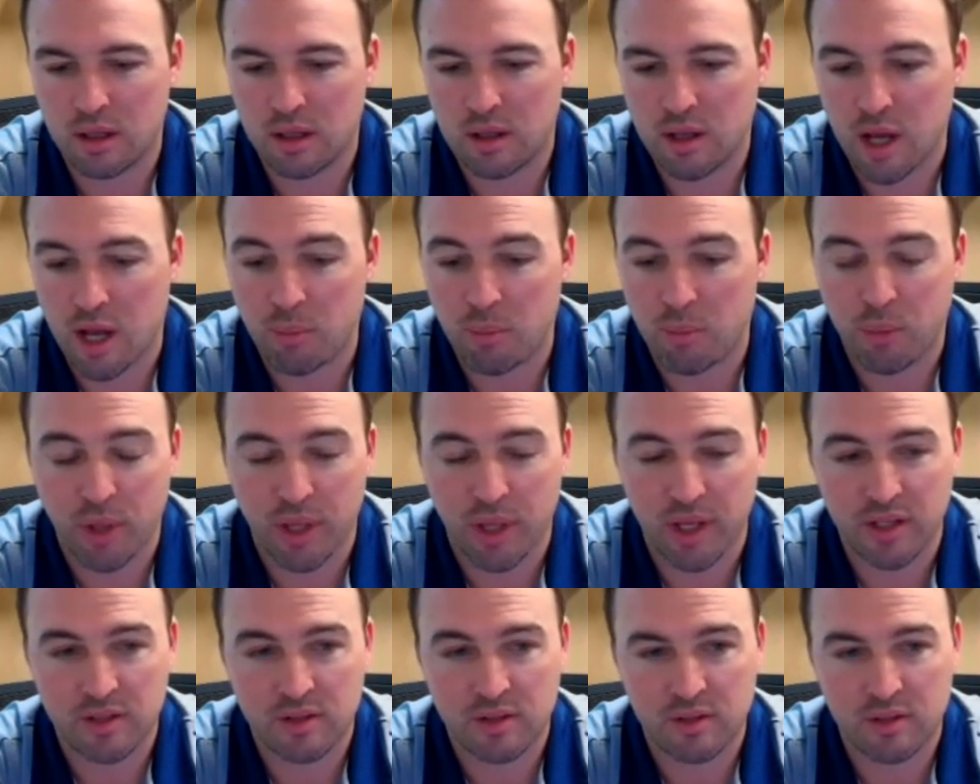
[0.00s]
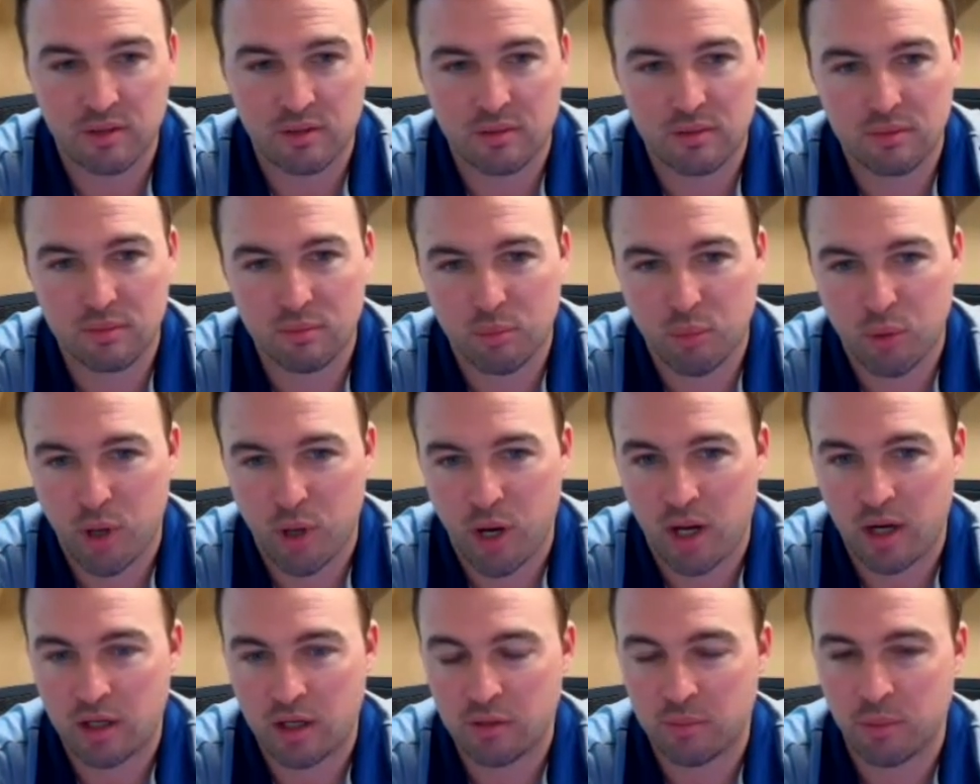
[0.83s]
complex
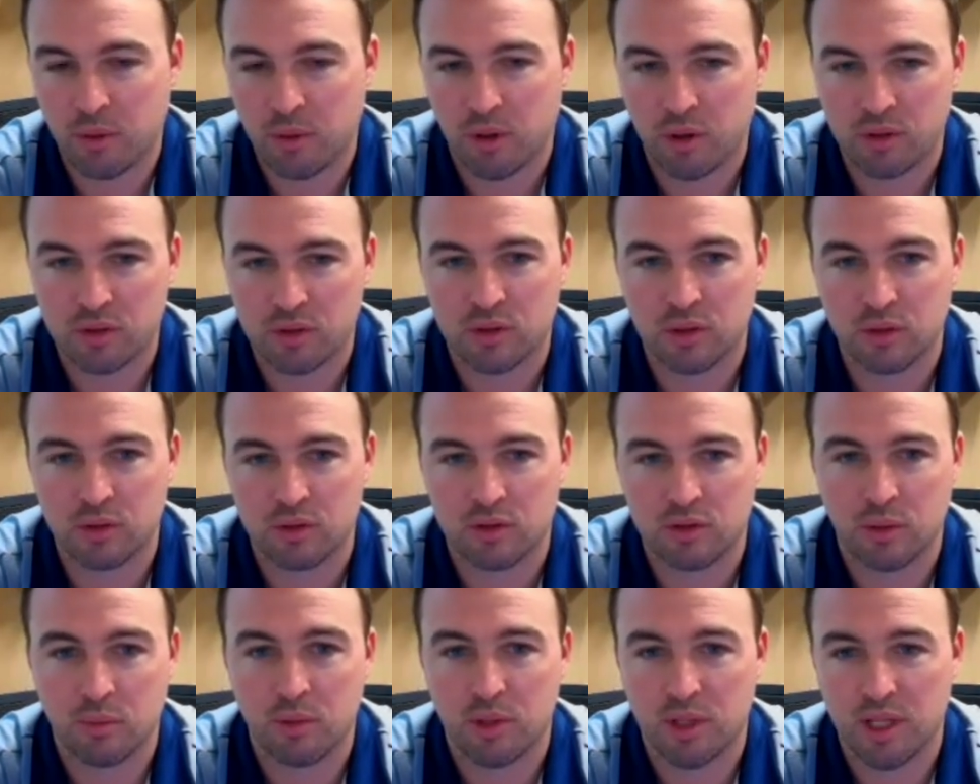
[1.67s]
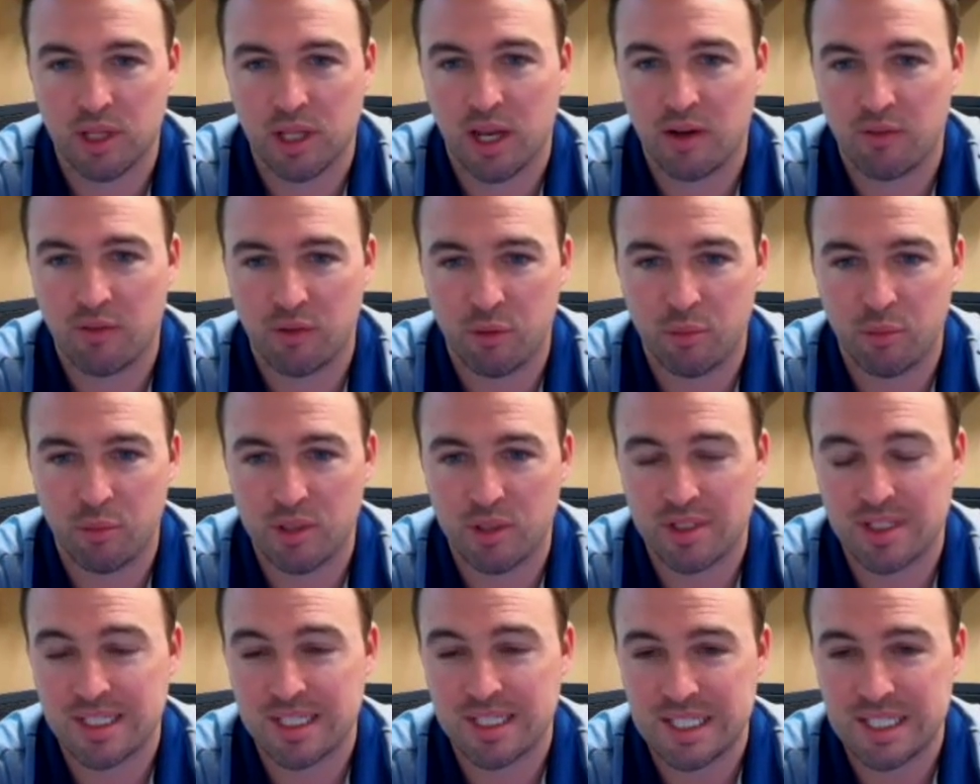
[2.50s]
product, but also something that every
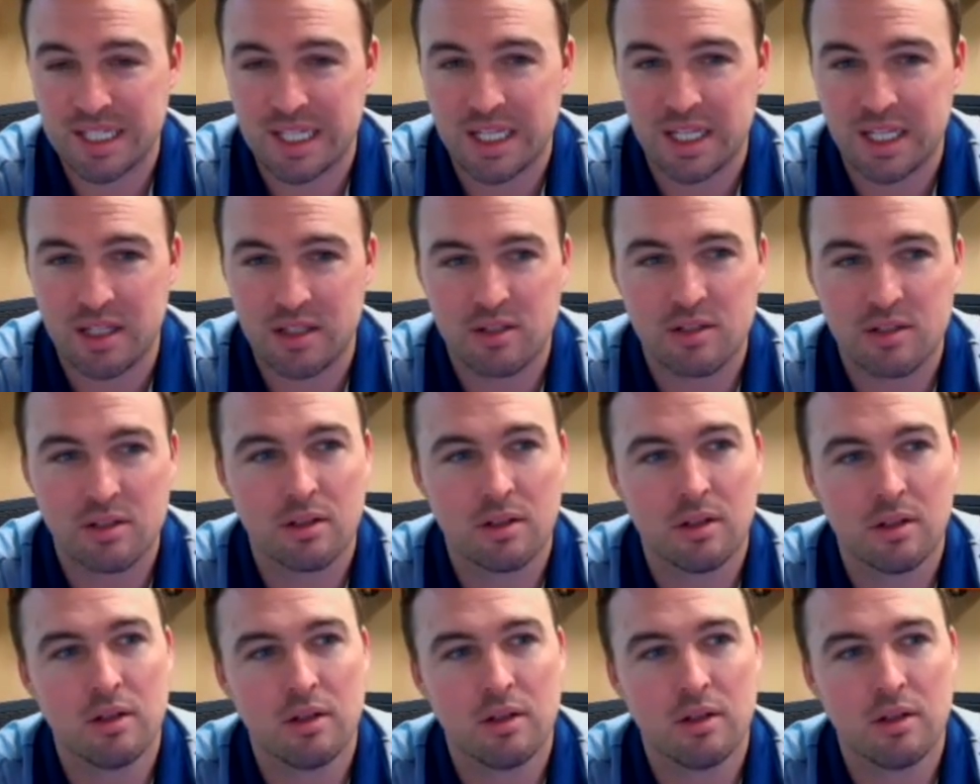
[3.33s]
business needs.